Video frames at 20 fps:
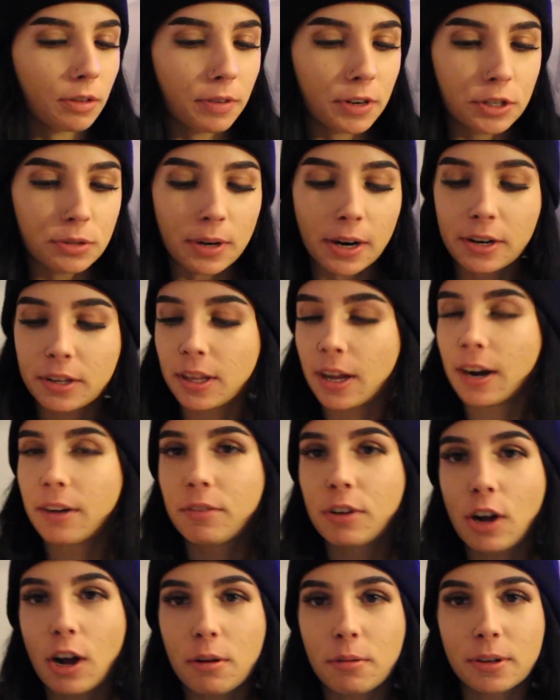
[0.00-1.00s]
the first record that I
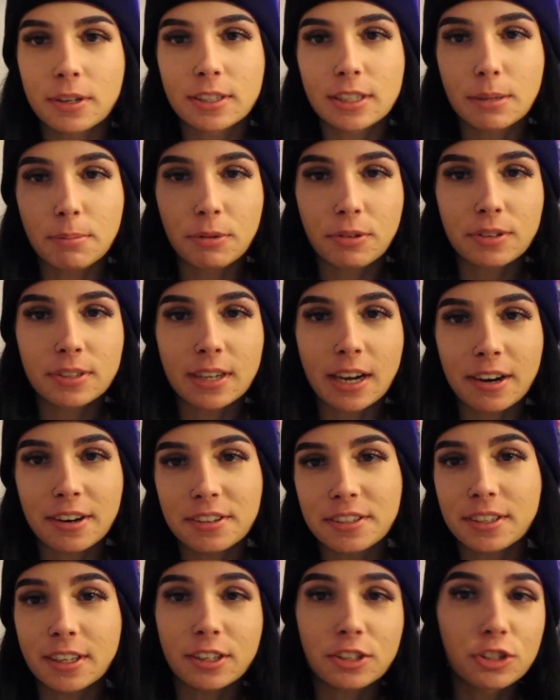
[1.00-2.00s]
ever got was Sleeping with
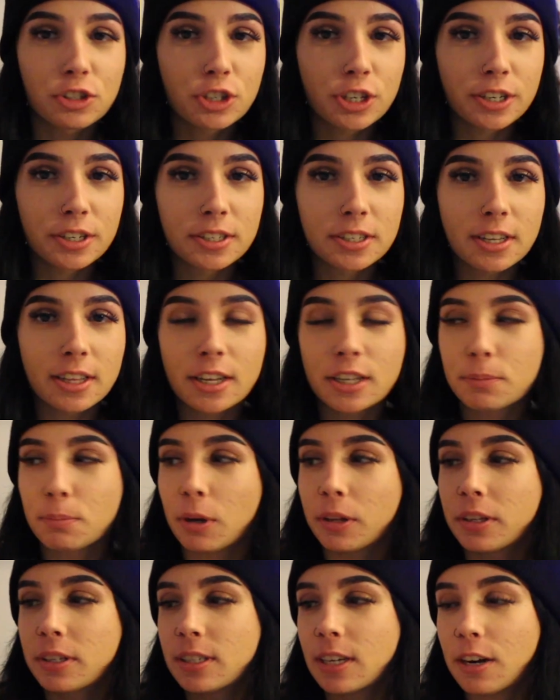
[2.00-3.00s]
Sirens. Let's cheers to this.
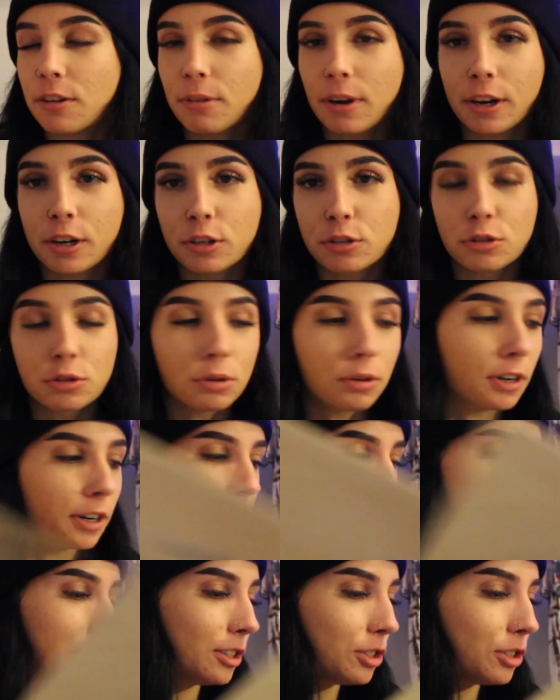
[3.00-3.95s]
Bought this at a record store in